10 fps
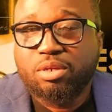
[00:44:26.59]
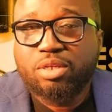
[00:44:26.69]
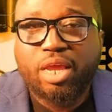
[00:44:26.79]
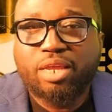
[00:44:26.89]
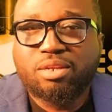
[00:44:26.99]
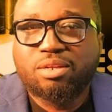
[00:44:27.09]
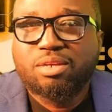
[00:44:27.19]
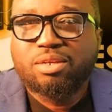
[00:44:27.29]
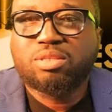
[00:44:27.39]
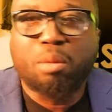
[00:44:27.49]
then
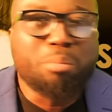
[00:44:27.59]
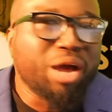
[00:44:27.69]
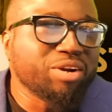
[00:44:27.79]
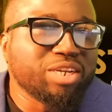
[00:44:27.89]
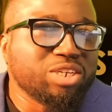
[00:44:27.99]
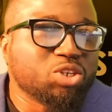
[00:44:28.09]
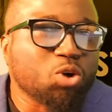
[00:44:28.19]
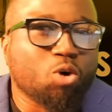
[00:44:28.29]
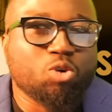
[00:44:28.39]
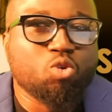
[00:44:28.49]
the marriage
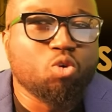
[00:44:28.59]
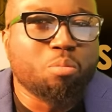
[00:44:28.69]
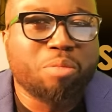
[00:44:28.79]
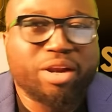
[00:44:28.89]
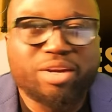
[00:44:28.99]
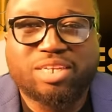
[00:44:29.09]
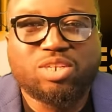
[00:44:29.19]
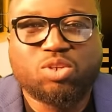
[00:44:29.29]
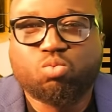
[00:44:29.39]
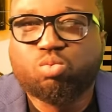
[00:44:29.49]
or no
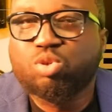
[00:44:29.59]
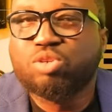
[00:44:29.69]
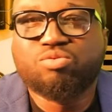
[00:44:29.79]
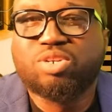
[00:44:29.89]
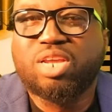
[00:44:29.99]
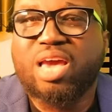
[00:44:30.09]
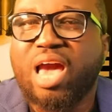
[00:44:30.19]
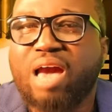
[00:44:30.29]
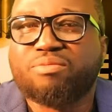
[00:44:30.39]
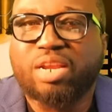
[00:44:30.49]
marriage wouldn't really
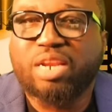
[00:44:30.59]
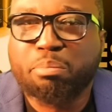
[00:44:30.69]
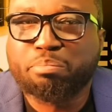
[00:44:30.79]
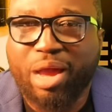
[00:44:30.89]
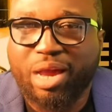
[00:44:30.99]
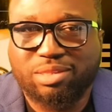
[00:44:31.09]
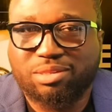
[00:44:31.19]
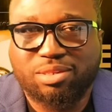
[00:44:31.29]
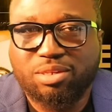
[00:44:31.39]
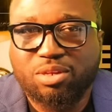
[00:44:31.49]
have an
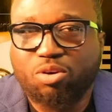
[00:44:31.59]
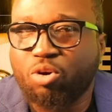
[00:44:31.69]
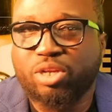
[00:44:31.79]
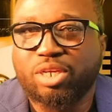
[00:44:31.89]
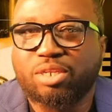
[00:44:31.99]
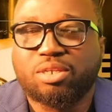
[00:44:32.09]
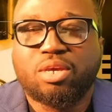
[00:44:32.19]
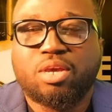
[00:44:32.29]
impact on it.